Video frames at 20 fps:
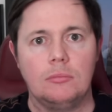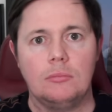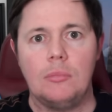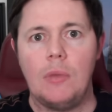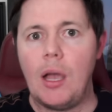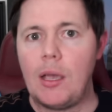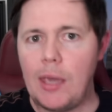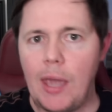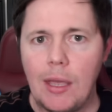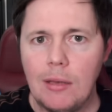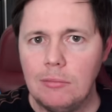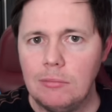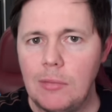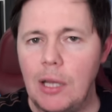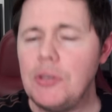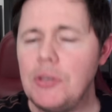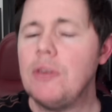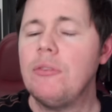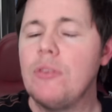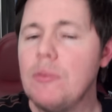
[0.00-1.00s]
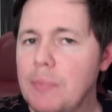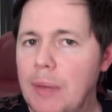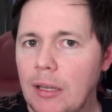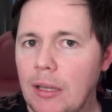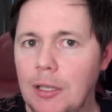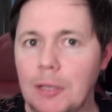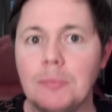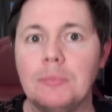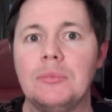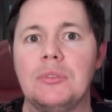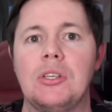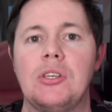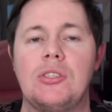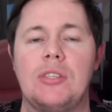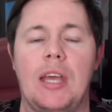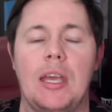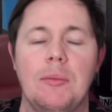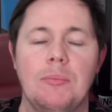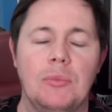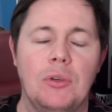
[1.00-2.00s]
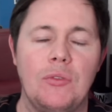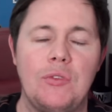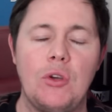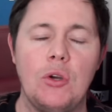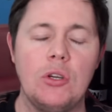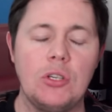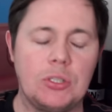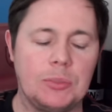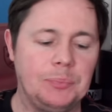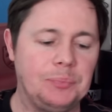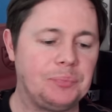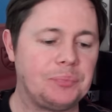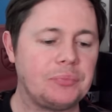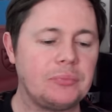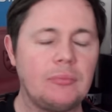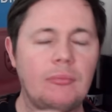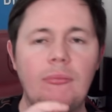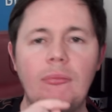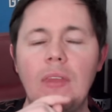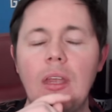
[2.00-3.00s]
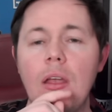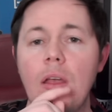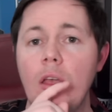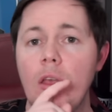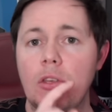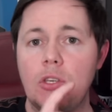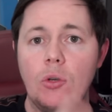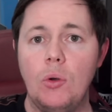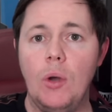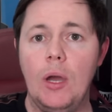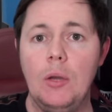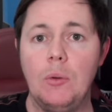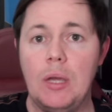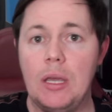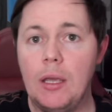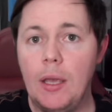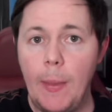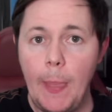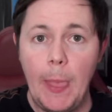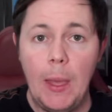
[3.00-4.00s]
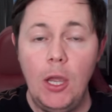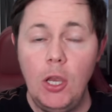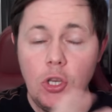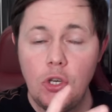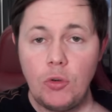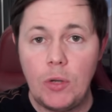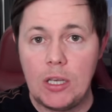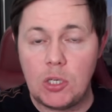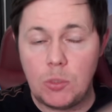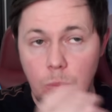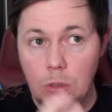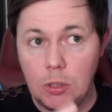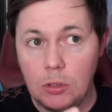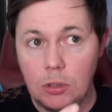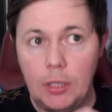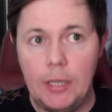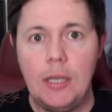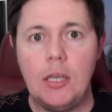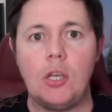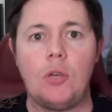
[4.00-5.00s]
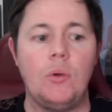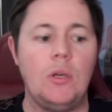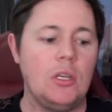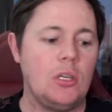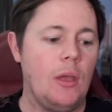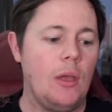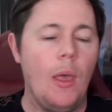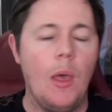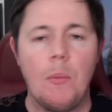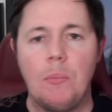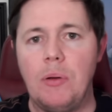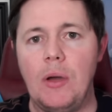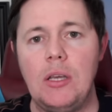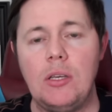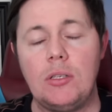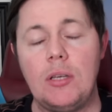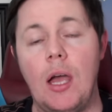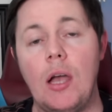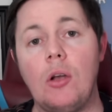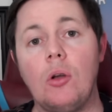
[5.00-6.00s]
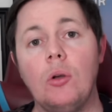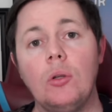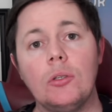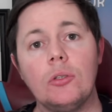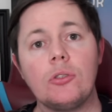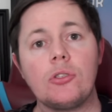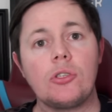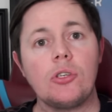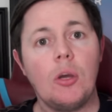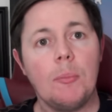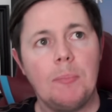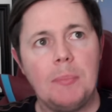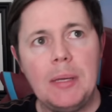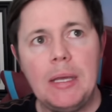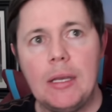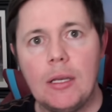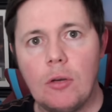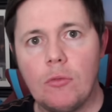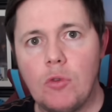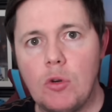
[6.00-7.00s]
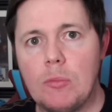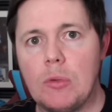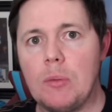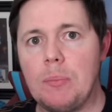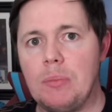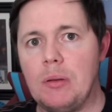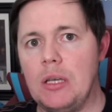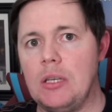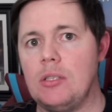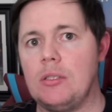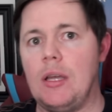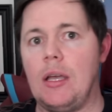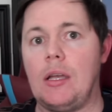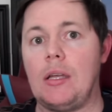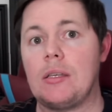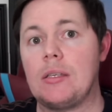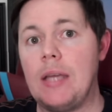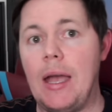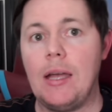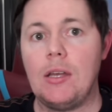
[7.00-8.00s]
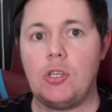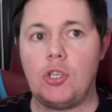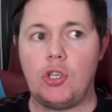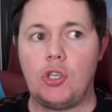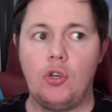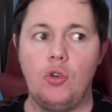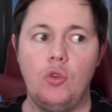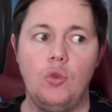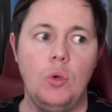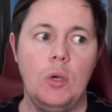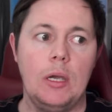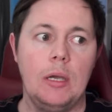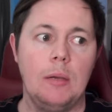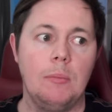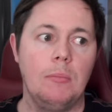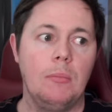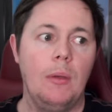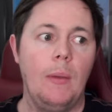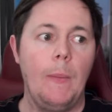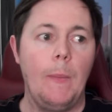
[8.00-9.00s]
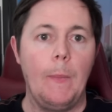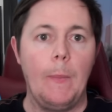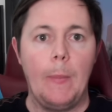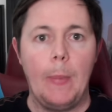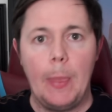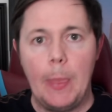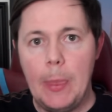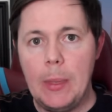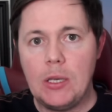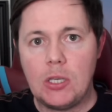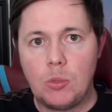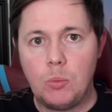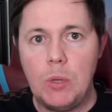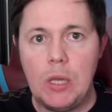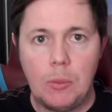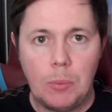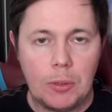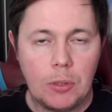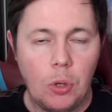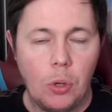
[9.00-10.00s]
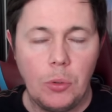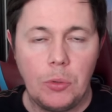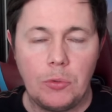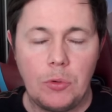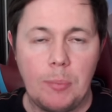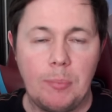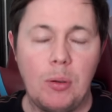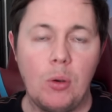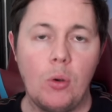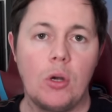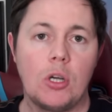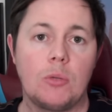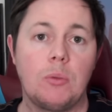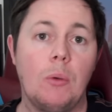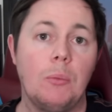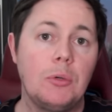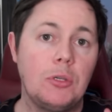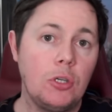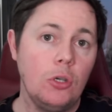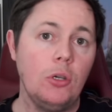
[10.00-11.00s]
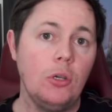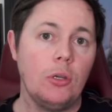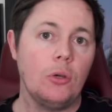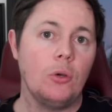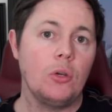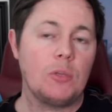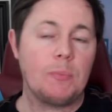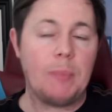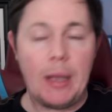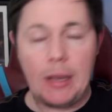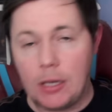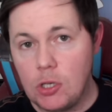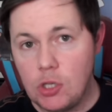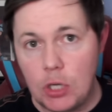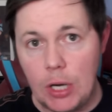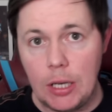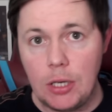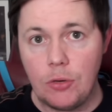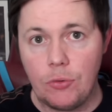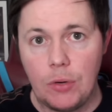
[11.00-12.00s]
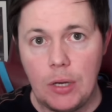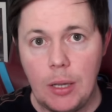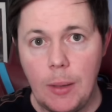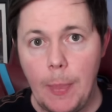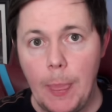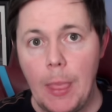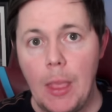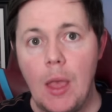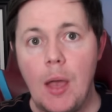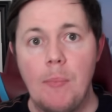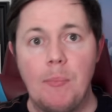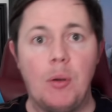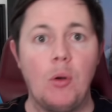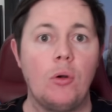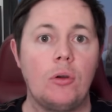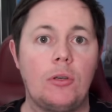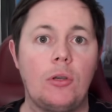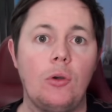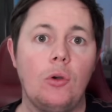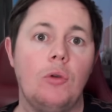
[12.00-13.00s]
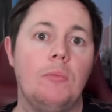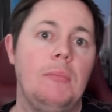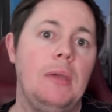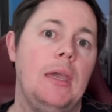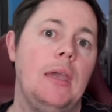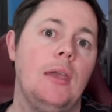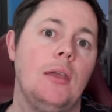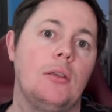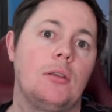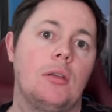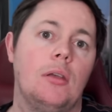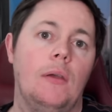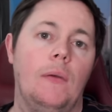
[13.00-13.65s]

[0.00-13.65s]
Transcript: Again, a different Bellingham this time, of course. So anyway, interest will increase. Price tag, although there's not been a rumoured price tag attached to him this week with all the reports, what we do know is back in January, Porto made